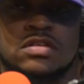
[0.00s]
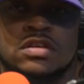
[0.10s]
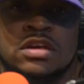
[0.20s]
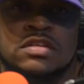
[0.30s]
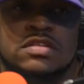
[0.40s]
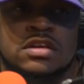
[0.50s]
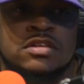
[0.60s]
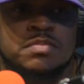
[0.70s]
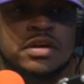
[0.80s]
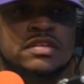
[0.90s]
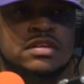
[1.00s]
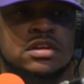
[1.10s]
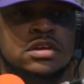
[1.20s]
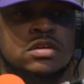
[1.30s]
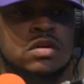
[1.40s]
It's
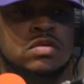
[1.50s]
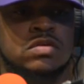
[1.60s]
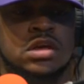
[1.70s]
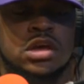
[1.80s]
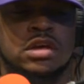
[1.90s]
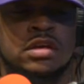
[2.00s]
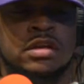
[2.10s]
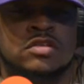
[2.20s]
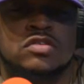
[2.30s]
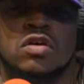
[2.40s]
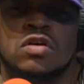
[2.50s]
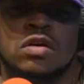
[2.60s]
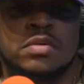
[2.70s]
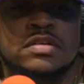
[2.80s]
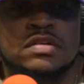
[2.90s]
basically, in the
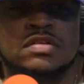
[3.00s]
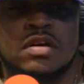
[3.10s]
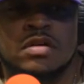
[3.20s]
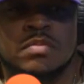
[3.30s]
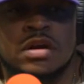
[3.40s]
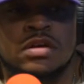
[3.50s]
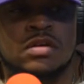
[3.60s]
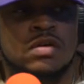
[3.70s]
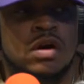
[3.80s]
song I'm basically talking about,